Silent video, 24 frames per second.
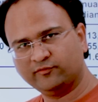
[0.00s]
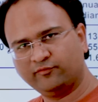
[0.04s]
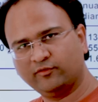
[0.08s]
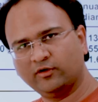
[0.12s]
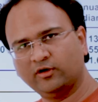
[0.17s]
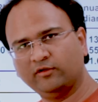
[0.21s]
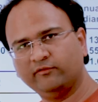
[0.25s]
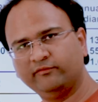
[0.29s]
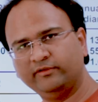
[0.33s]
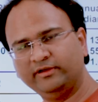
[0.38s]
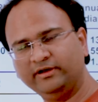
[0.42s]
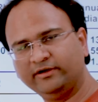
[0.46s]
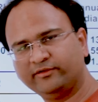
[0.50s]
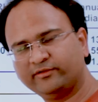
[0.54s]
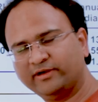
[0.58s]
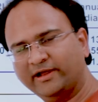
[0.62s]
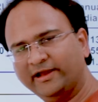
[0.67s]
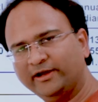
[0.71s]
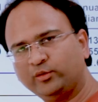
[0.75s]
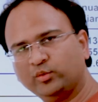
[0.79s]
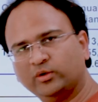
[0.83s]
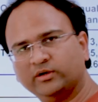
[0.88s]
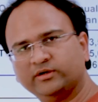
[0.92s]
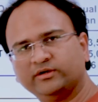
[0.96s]
of all, we'll
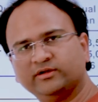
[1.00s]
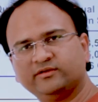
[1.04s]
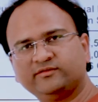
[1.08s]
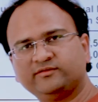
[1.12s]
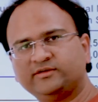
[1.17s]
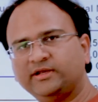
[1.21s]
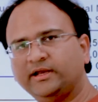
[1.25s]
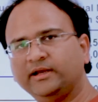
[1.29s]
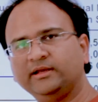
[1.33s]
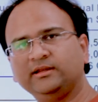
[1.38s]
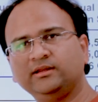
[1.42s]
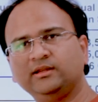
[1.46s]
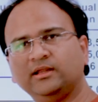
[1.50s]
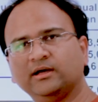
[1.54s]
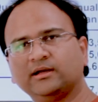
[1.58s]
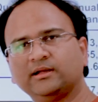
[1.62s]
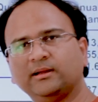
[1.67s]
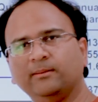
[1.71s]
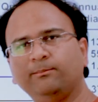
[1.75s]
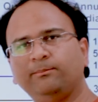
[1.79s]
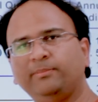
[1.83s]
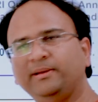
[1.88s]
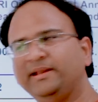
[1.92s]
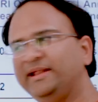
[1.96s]
try to understand the
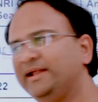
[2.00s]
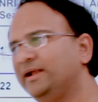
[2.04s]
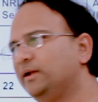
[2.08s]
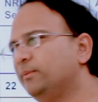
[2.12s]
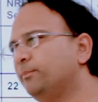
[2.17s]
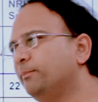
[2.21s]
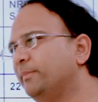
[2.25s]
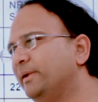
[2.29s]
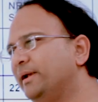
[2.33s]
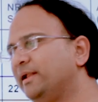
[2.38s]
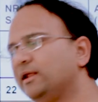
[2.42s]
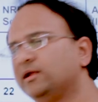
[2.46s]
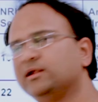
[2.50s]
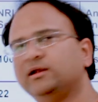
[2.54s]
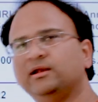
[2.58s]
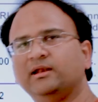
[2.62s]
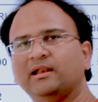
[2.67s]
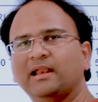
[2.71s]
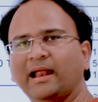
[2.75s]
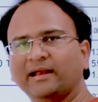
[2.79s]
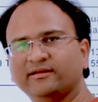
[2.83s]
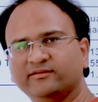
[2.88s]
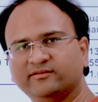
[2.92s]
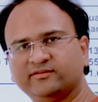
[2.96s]
complete medical
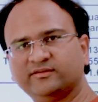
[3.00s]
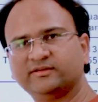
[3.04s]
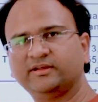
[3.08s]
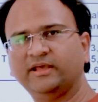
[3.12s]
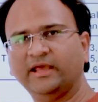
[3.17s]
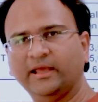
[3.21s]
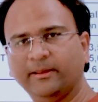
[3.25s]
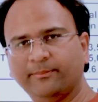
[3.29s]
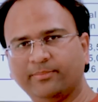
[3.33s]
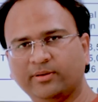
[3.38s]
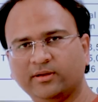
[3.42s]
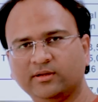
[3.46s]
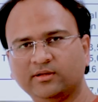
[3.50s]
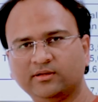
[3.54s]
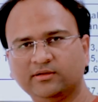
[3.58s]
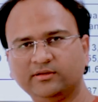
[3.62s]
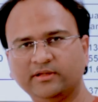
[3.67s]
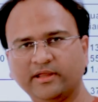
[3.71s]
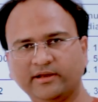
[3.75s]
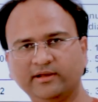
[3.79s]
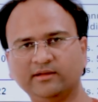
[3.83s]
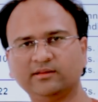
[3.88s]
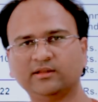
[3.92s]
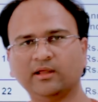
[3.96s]
landscape
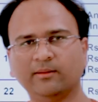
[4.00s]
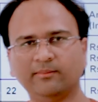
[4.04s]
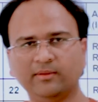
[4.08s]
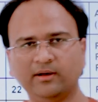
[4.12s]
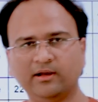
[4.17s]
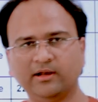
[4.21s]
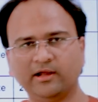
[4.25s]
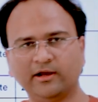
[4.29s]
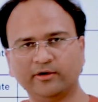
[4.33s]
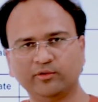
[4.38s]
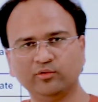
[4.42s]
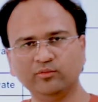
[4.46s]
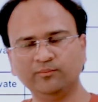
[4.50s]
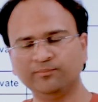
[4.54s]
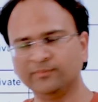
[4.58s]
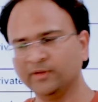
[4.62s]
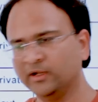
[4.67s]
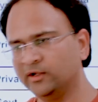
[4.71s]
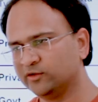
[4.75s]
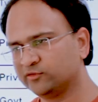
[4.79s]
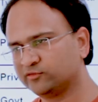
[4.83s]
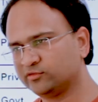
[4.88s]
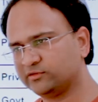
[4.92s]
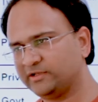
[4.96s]
there in Tamil Nadu
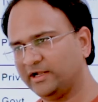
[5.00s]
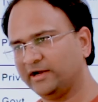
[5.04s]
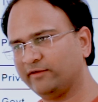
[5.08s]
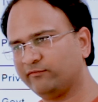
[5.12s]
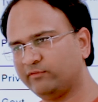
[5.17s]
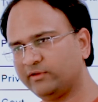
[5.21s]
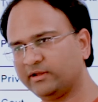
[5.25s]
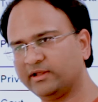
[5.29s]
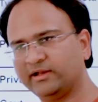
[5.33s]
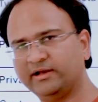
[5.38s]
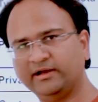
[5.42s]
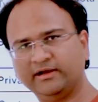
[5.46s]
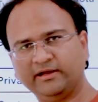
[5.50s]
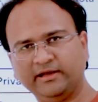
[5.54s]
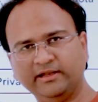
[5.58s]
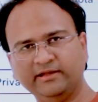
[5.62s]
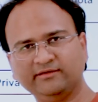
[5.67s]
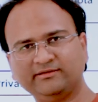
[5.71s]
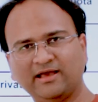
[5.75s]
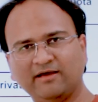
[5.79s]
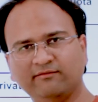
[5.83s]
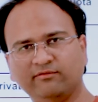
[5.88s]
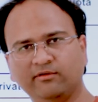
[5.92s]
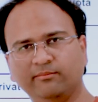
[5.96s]
so that we can at
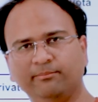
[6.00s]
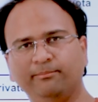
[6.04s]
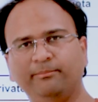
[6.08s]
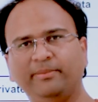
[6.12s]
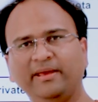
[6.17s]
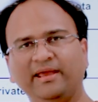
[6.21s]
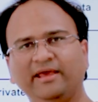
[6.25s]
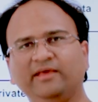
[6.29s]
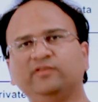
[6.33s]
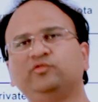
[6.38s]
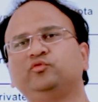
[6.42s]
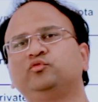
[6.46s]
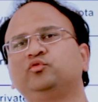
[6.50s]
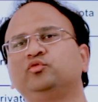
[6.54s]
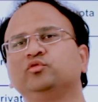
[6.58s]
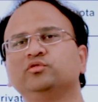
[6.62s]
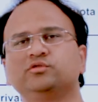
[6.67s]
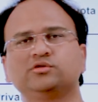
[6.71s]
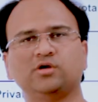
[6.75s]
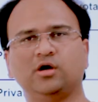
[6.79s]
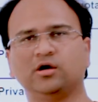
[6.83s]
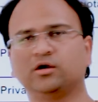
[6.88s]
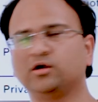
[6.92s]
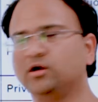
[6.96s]
least have a base
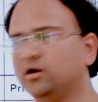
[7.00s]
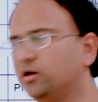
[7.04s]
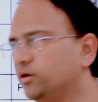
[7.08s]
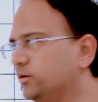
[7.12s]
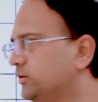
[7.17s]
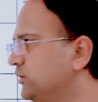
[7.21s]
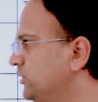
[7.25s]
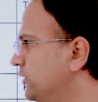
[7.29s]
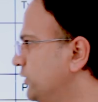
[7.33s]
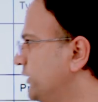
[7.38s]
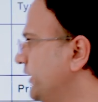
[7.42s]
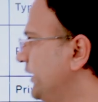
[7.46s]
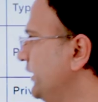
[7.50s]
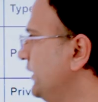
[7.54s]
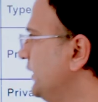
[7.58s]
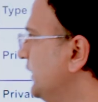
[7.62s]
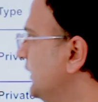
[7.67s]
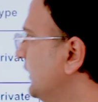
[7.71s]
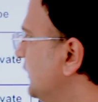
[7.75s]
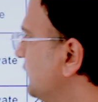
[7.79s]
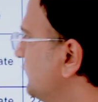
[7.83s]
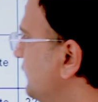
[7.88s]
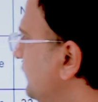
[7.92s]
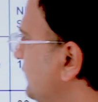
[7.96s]
to talk on, okay?
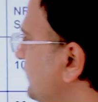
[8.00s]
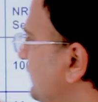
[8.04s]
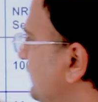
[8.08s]
So